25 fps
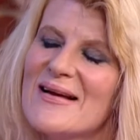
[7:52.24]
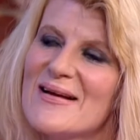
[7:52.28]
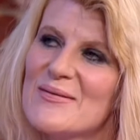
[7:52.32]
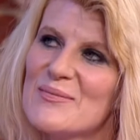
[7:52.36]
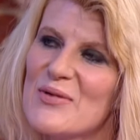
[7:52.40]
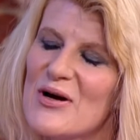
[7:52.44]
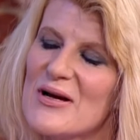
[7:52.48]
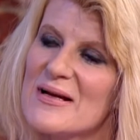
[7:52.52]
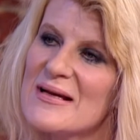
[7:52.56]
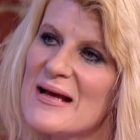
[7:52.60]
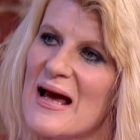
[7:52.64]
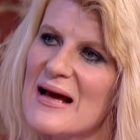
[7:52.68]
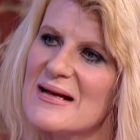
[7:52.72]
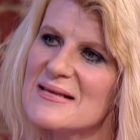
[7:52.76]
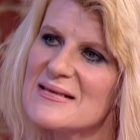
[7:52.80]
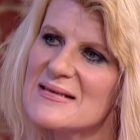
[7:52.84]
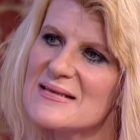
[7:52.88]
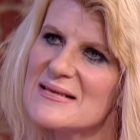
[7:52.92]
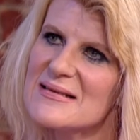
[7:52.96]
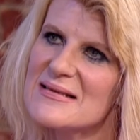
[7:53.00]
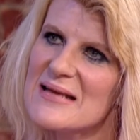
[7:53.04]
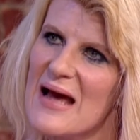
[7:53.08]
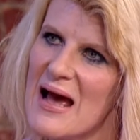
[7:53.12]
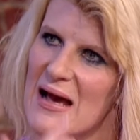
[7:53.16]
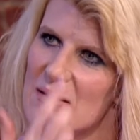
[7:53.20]
But yet,
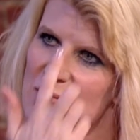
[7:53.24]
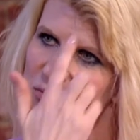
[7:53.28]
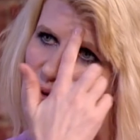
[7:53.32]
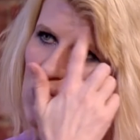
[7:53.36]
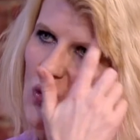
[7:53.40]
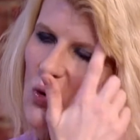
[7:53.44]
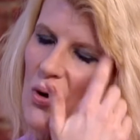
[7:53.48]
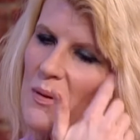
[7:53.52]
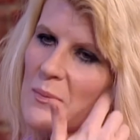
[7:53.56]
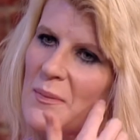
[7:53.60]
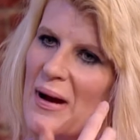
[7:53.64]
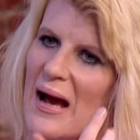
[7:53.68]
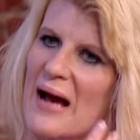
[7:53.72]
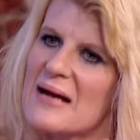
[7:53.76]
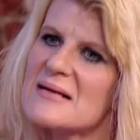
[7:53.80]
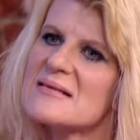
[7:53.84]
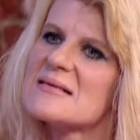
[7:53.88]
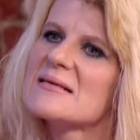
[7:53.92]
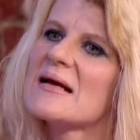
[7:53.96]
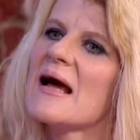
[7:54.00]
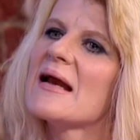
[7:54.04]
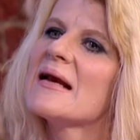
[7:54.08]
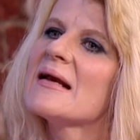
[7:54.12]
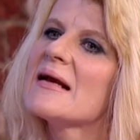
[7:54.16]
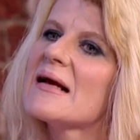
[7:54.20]
as time's going by, it's
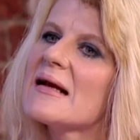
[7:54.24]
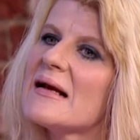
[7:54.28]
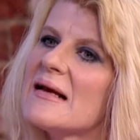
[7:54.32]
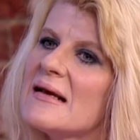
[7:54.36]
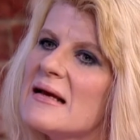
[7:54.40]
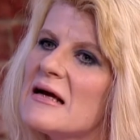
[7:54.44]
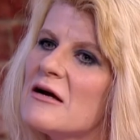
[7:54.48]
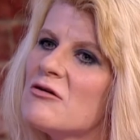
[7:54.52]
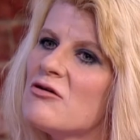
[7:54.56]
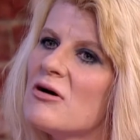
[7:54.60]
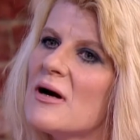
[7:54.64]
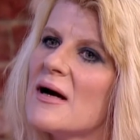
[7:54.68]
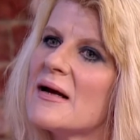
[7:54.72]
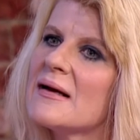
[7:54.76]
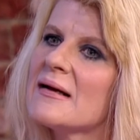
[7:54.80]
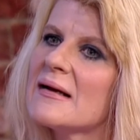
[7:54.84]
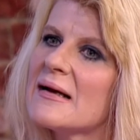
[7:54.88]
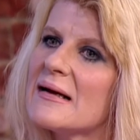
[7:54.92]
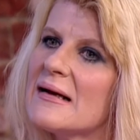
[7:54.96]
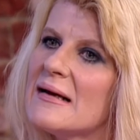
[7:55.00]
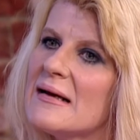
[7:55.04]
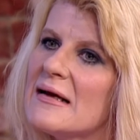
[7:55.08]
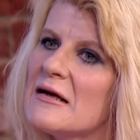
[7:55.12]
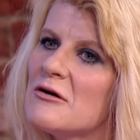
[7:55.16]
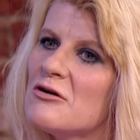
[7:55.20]
getting clearer and
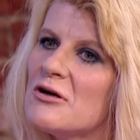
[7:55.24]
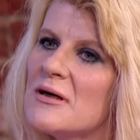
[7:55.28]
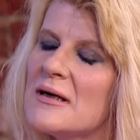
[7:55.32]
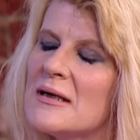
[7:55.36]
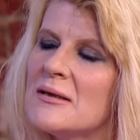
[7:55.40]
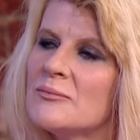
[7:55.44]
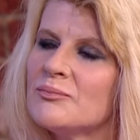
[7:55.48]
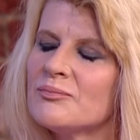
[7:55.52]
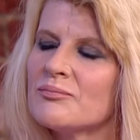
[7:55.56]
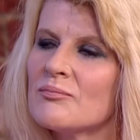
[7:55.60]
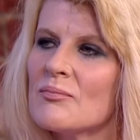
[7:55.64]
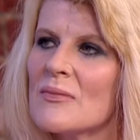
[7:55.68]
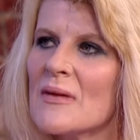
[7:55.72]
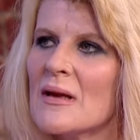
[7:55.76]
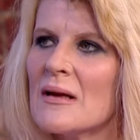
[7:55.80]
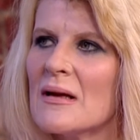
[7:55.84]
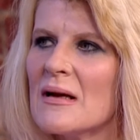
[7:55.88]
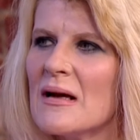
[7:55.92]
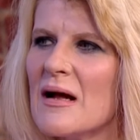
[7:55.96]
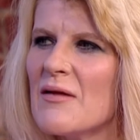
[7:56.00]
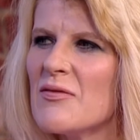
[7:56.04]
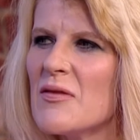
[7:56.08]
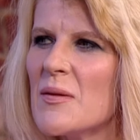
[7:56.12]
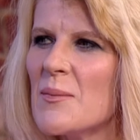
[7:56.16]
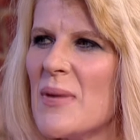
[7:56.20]
clearer.
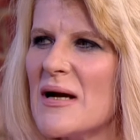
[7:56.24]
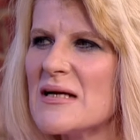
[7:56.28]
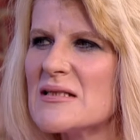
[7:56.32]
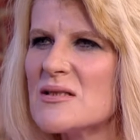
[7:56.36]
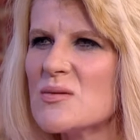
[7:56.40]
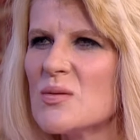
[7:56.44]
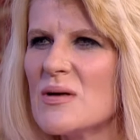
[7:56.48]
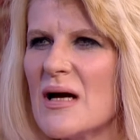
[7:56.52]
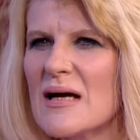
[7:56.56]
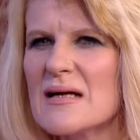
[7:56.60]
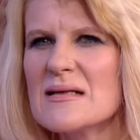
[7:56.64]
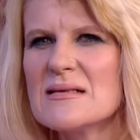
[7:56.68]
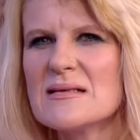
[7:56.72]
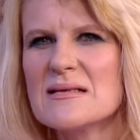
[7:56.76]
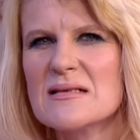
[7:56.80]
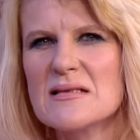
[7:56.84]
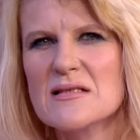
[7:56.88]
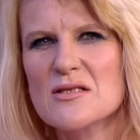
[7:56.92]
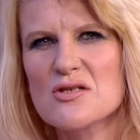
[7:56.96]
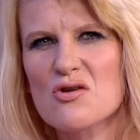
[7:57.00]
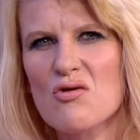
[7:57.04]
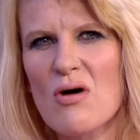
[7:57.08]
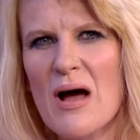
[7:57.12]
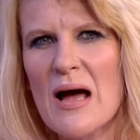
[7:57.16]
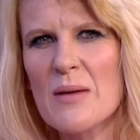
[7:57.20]
And the best way I can
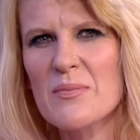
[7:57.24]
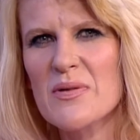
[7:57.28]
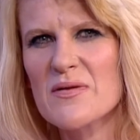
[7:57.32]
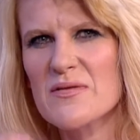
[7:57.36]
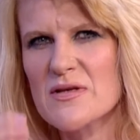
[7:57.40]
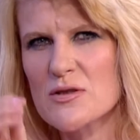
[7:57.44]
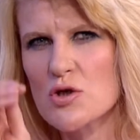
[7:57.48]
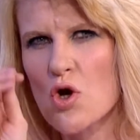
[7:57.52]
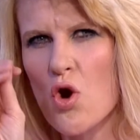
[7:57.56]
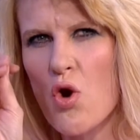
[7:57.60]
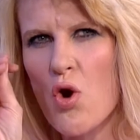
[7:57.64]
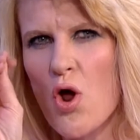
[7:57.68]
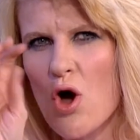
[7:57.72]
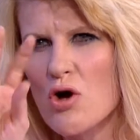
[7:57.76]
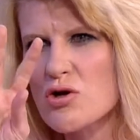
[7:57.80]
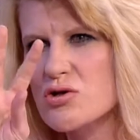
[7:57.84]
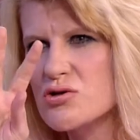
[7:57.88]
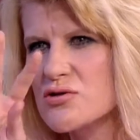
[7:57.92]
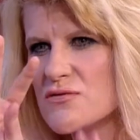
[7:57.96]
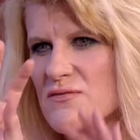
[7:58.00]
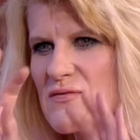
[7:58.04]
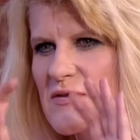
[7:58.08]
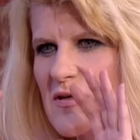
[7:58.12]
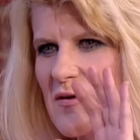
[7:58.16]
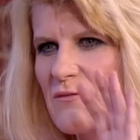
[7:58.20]
describe it, there's lots
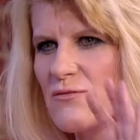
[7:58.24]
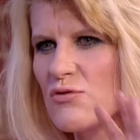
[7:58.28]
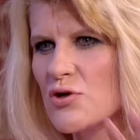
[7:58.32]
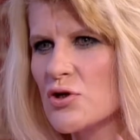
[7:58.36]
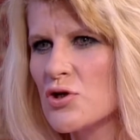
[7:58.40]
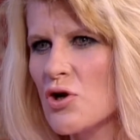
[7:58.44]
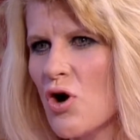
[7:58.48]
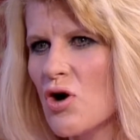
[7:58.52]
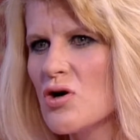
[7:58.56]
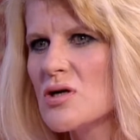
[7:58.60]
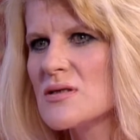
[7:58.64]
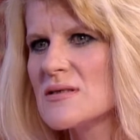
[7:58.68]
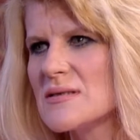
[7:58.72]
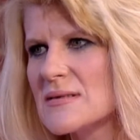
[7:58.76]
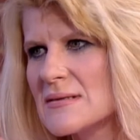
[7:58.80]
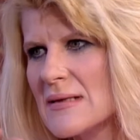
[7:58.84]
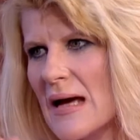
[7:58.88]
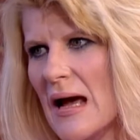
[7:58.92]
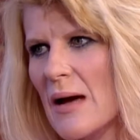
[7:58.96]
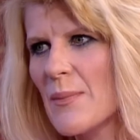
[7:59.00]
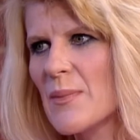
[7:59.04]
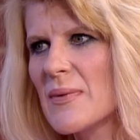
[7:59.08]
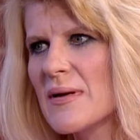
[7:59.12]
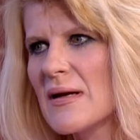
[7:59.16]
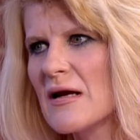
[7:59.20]
of different noises
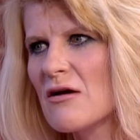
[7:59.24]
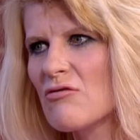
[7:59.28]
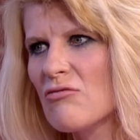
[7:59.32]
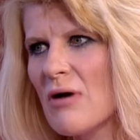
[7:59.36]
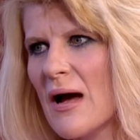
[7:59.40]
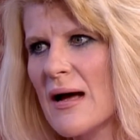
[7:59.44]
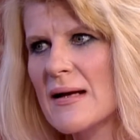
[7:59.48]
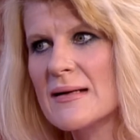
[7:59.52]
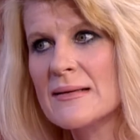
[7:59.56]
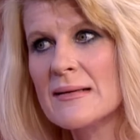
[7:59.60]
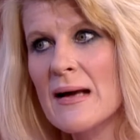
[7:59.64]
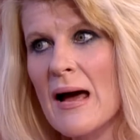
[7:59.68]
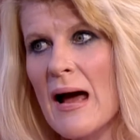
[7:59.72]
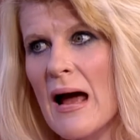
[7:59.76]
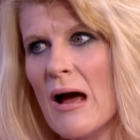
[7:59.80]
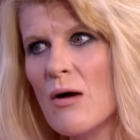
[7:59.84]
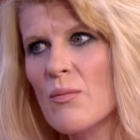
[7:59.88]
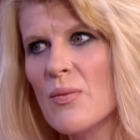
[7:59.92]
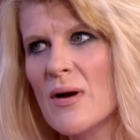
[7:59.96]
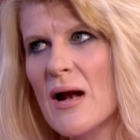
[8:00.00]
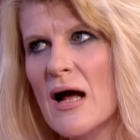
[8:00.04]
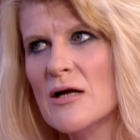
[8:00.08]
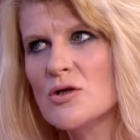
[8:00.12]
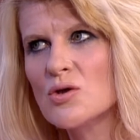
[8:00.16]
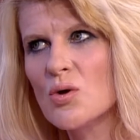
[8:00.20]
happening right now,
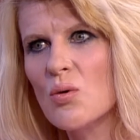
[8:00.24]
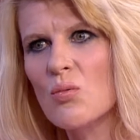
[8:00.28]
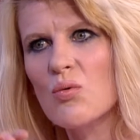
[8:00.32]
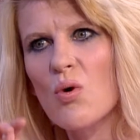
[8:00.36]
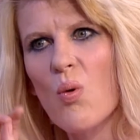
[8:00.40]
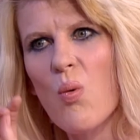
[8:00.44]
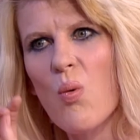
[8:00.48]
but I don't